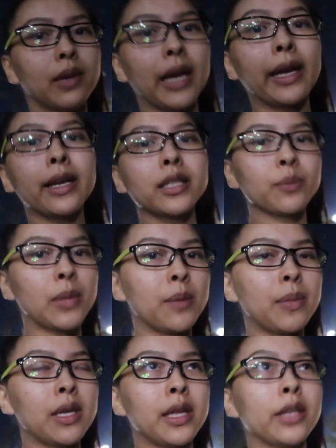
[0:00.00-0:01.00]
I guess
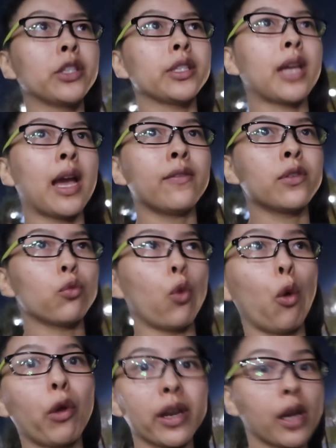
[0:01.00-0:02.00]
maybe they just haven't
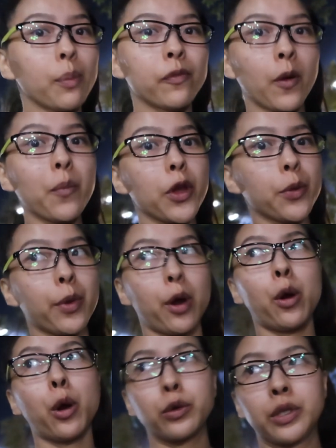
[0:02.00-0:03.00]
woken up from their
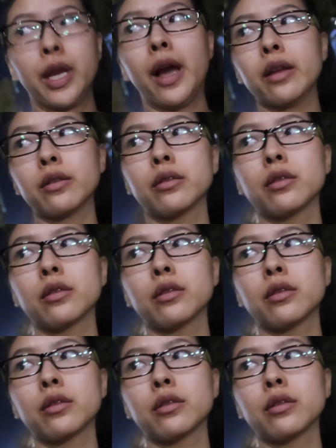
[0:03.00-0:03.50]
burrows yet.